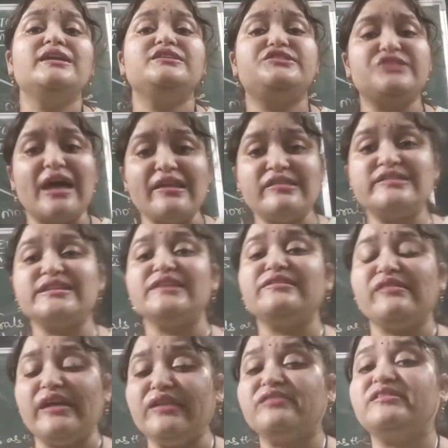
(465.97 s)
justice
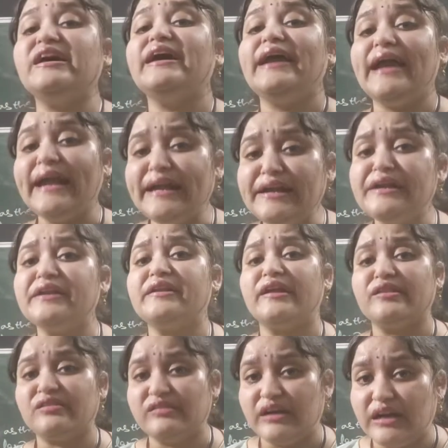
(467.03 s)
is the end
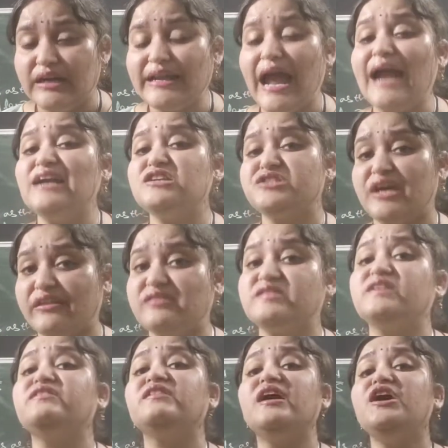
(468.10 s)
result, and
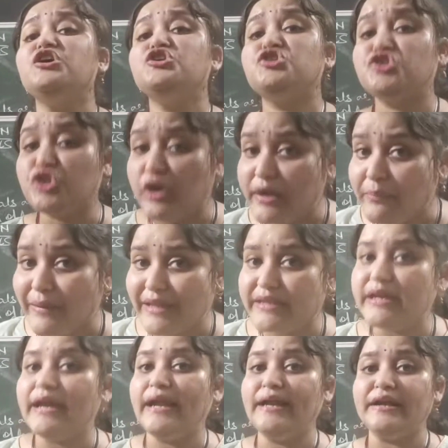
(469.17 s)
justice should be
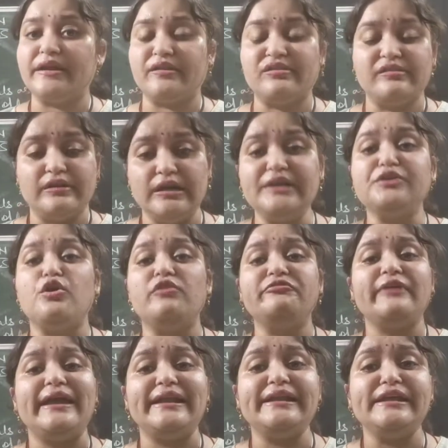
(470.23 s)
the end result
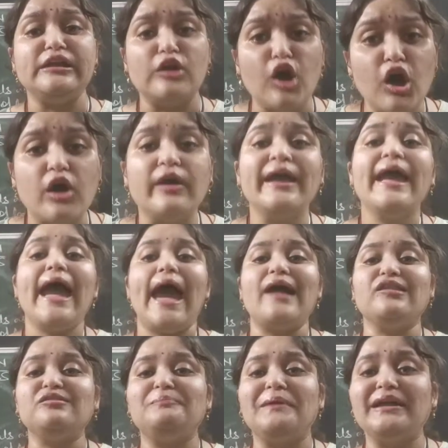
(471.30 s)
of any law.
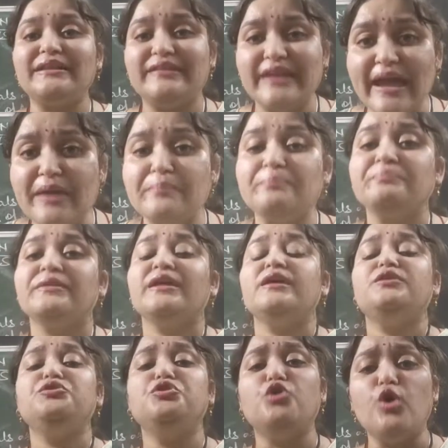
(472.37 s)
As per them,
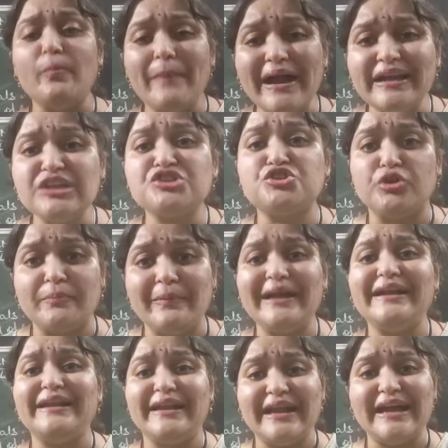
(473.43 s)
nobody should
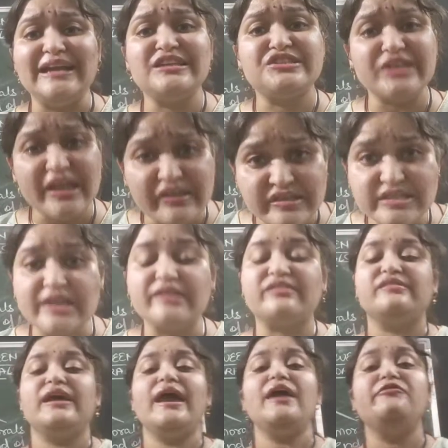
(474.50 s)
be denied justice.
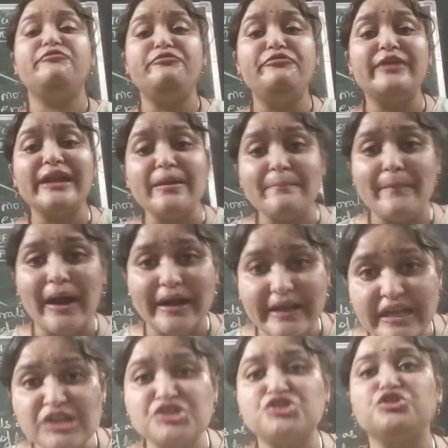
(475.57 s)

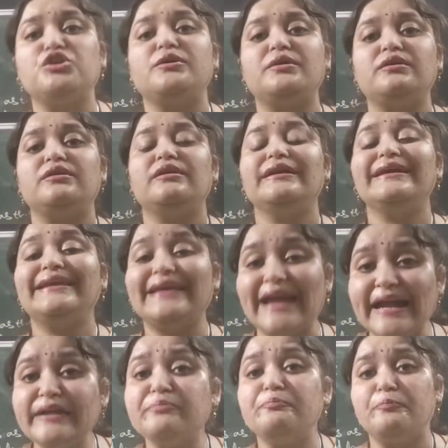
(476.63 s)
Everybody should
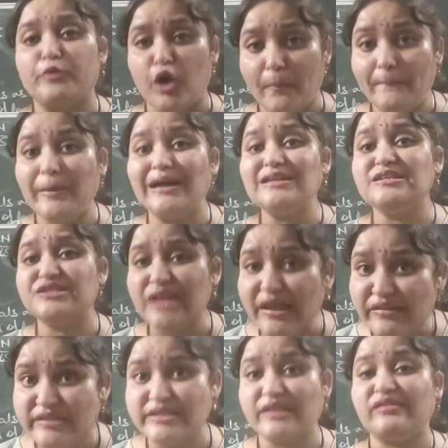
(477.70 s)
get proper
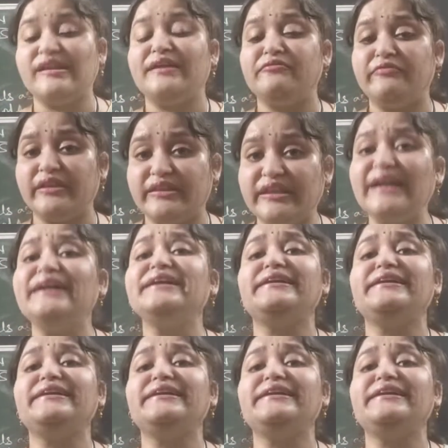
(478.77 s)
justice, and within